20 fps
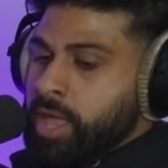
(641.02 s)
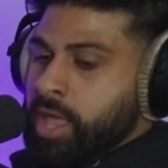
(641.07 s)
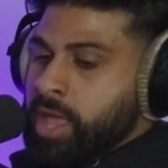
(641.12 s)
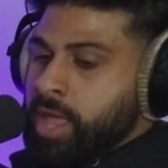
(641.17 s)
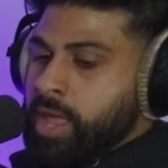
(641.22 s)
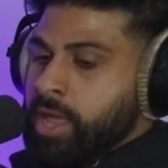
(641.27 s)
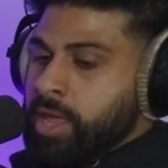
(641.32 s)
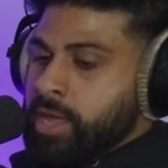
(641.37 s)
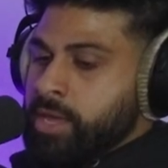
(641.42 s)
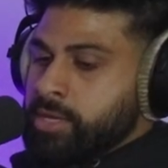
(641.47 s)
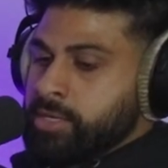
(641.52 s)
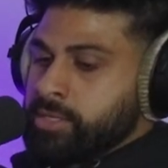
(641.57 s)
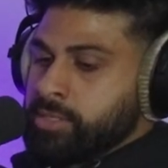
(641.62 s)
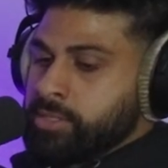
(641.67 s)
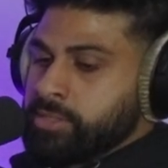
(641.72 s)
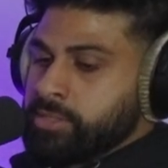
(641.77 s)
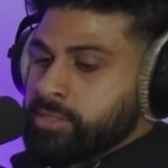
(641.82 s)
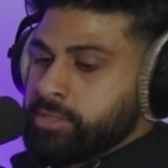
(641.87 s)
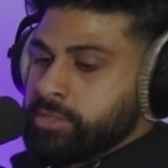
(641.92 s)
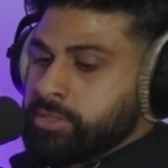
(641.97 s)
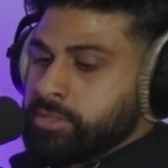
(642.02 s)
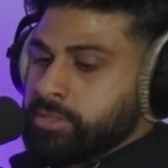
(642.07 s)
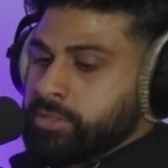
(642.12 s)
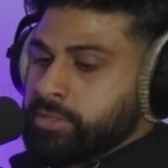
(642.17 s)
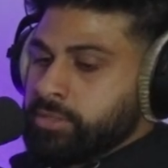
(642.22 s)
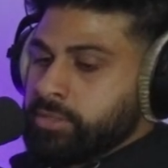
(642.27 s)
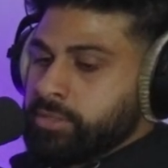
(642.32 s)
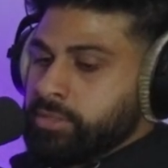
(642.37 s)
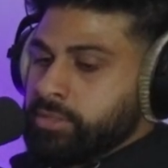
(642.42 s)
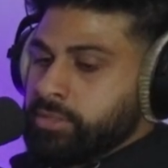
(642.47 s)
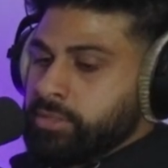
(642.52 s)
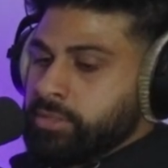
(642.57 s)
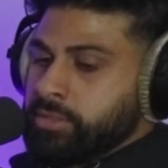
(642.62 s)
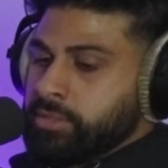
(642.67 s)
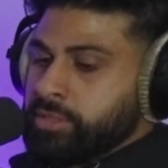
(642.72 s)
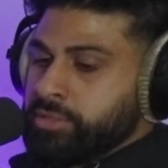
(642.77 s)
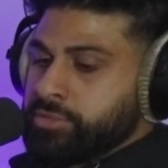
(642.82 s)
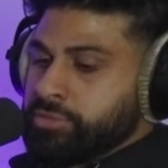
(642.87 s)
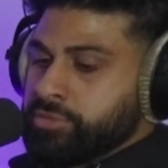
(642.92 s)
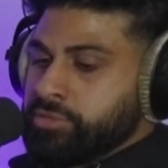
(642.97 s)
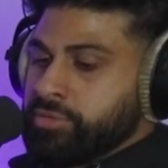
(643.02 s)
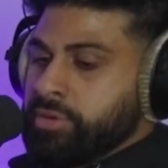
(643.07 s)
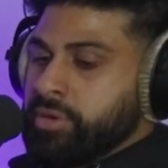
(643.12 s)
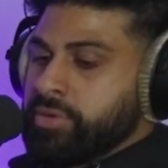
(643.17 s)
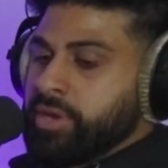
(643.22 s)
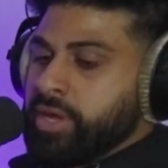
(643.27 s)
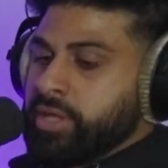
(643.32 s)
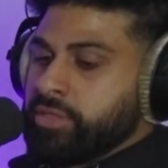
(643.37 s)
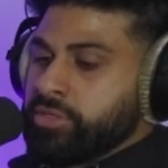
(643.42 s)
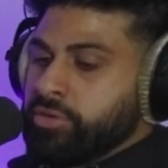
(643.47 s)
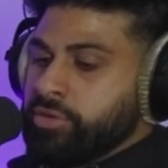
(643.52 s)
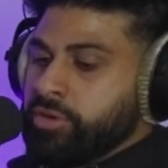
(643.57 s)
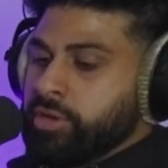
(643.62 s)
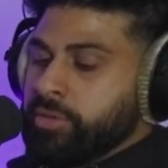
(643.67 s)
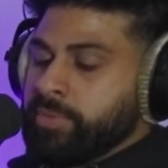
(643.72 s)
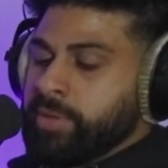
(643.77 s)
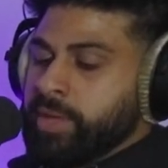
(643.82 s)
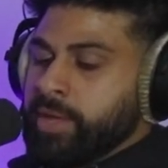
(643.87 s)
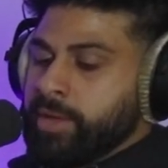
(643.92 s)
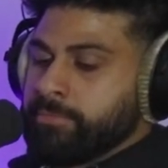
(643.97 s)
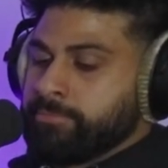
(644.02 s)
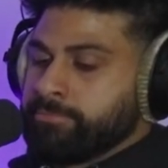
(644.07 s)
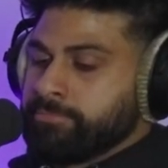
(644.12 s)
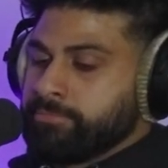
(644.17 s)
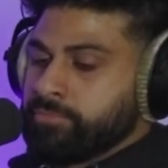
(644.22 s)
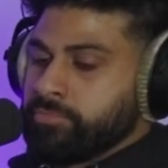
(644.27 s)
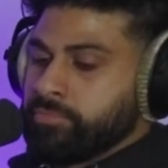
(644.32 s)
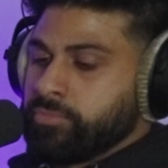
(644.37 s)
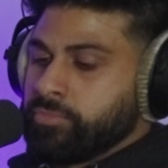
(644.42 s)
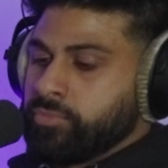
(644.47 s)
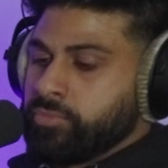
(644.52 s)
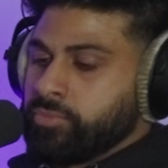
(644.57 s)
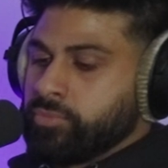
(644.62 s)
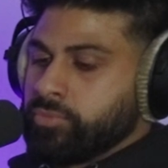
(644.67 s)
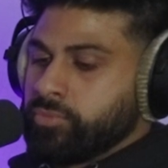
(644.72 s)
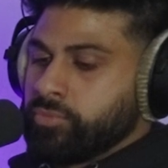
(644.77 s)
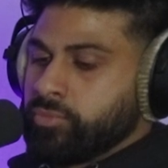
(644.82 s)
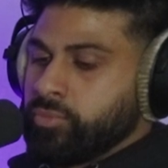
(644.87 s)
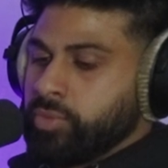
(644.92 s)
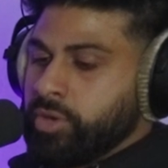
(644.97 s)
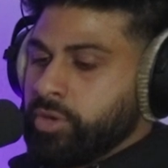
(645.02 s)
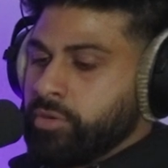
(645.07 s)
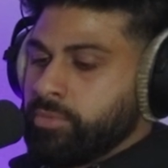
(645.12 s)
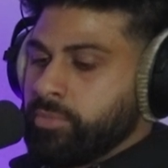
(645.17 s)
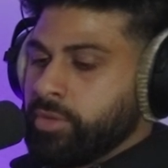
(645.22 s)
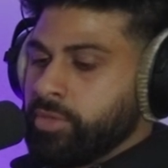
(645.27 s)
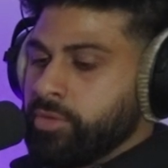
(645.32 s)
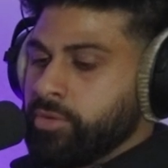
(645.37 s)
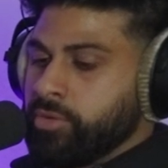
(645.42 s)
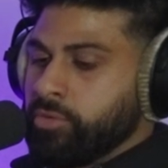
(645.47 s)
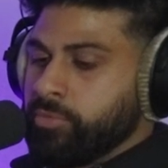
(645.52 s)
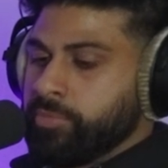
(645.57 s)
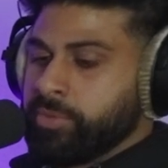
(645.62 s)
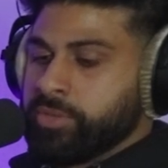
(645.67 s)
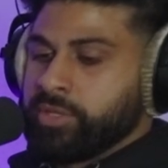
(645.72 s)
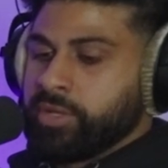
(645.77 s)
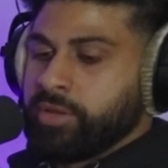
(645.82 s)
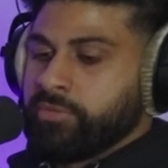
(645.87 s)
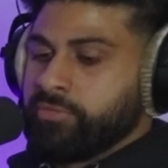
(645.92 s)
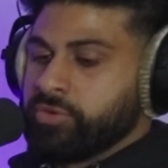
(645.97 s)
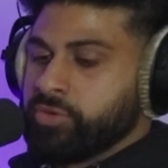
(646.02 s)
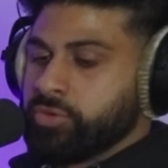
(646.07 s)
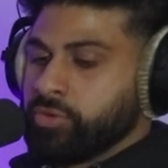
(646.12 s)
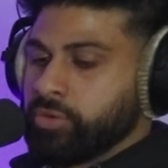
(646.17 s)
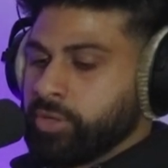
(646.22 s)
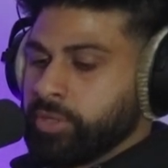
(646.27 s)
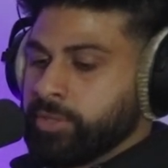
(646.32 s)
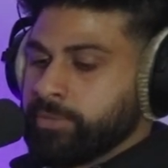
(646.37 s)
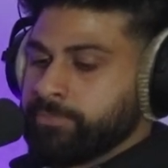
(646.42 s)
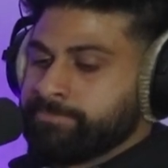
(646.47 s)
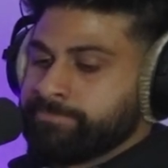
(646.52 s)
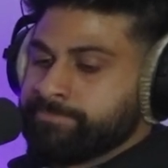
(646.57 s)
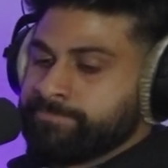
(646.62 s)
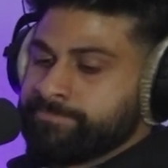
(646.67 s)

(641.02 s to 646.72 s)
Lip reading: And this was around 9:30 p.m. when her mother opened the oven door.